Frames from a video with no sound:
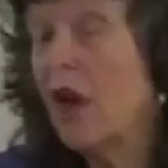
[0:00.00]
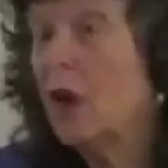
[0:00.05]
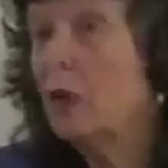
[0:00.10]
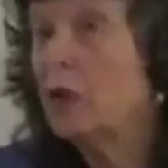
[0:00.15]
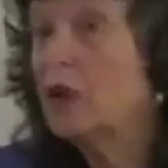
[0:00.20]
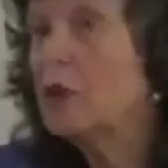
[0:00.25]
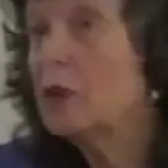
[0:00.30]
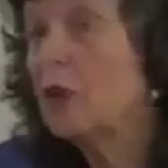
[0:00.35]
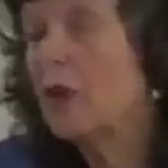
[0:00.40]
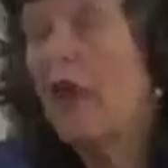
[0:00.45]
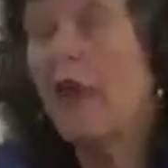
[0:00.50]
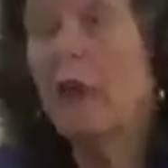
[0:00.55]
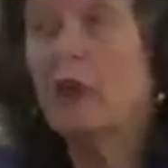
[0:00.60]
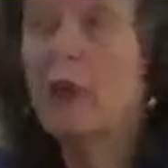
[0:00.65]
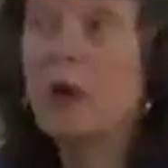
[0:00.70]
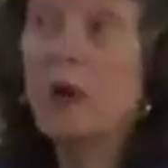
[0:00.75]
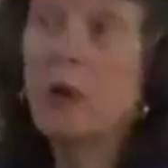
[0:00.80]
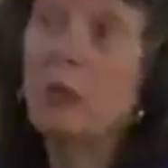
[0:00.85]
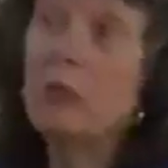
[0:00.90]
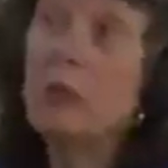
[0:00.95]
which they were
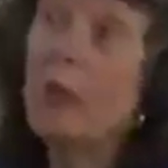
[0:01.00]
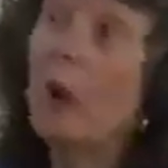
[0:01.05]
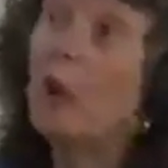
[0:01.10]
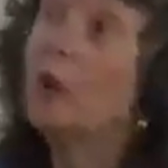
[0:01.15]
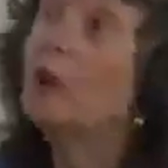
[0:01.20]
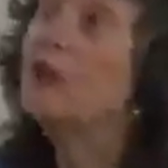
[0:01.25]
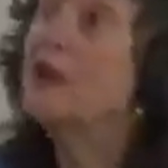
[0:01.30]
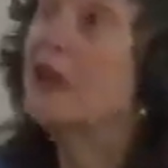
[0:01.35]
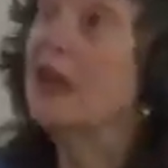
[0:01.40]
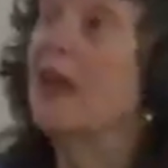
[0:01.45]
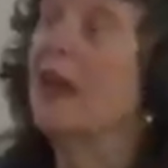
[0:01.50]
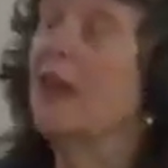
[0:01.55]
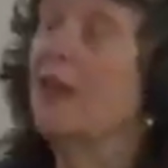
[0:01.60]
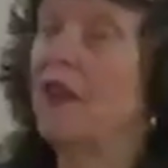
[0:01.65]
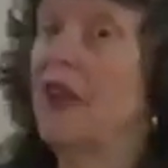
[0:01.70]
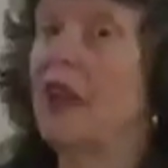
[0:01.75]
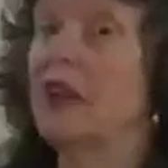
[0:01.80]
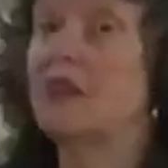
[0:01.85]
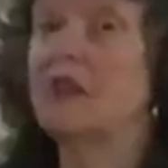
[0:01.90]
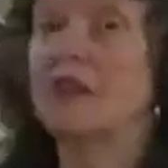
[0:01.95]
composing at
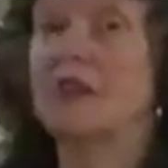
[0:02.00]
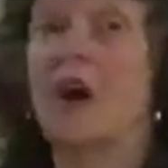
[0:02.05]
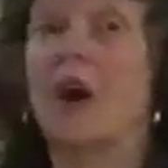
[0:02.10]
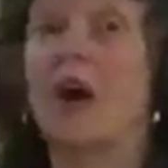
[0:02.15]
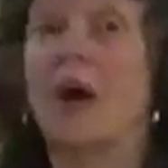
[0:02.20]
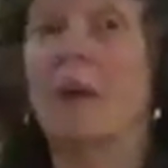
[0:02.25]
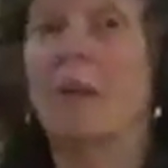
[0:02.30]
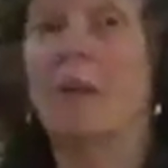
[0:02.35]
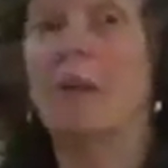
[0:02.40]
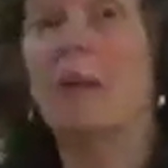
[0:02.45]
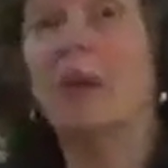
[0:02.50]
that time,